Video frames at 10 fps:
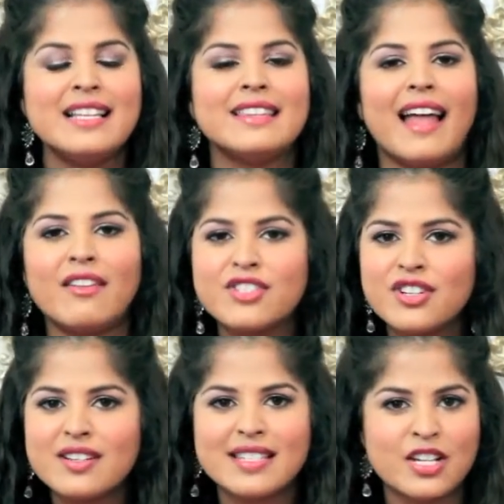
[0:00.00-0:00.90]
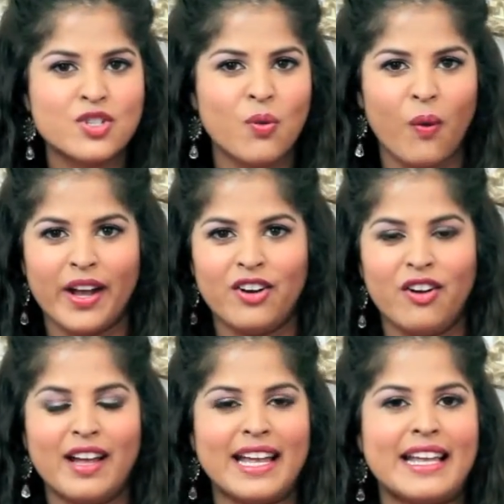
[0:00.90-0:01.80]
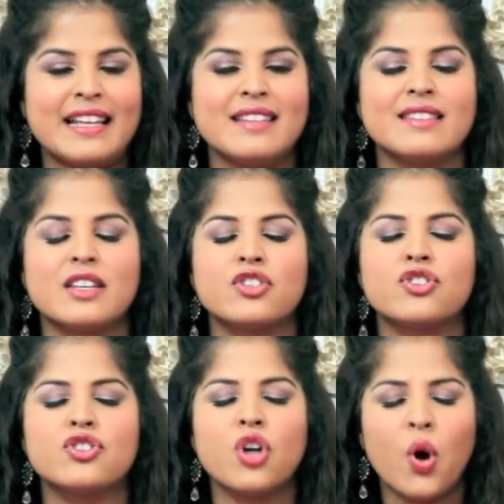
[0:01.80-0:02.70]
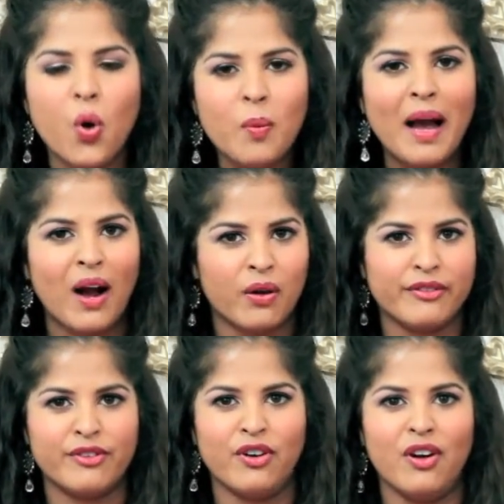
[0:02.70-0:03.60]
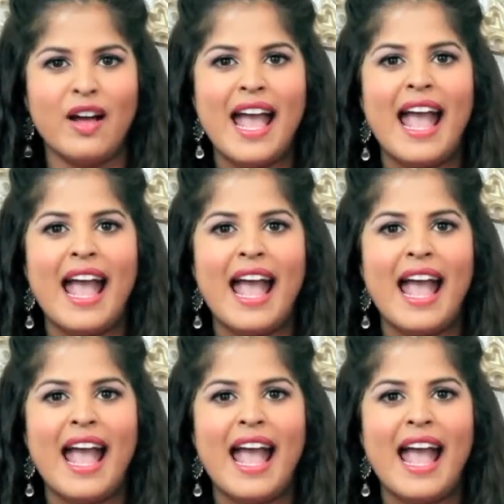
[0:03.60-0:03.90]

Lavender essential oil is so powerful,